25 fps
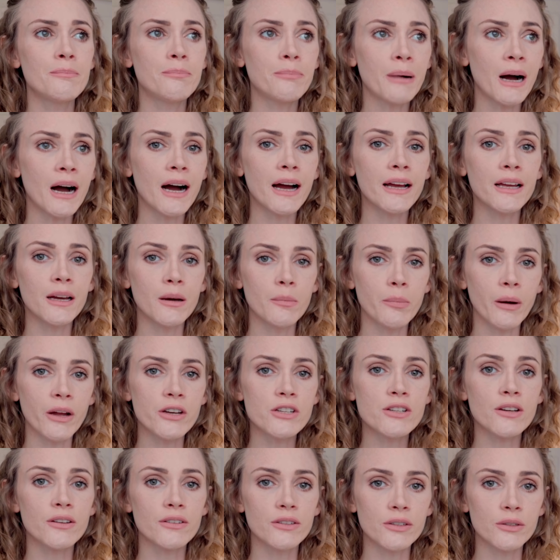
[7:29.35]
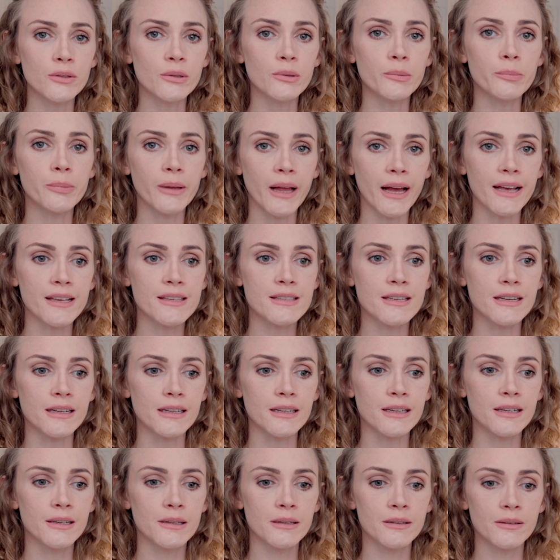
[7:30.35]
buy a bunch of new
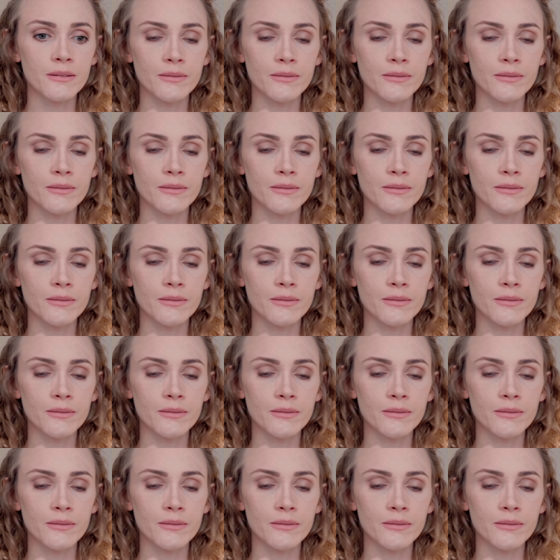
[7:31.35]
plastic